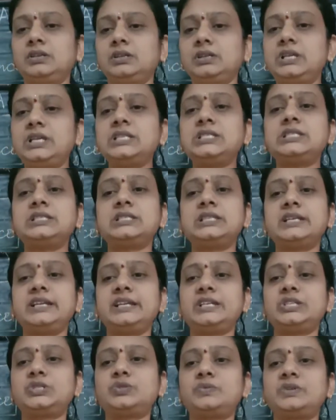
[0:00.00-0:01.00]
Yes, the
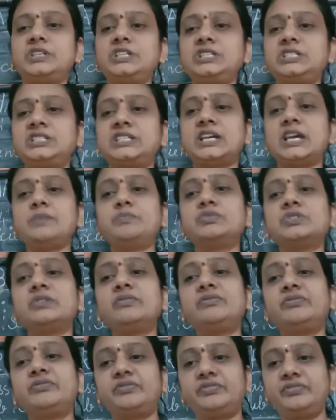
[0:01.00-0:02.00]
next one is types
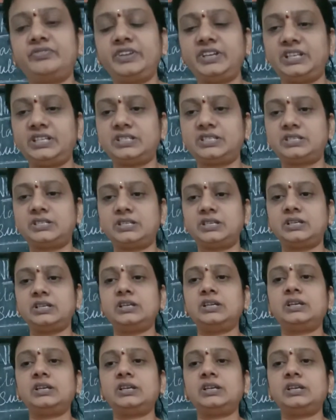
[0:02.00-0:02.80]
of feet.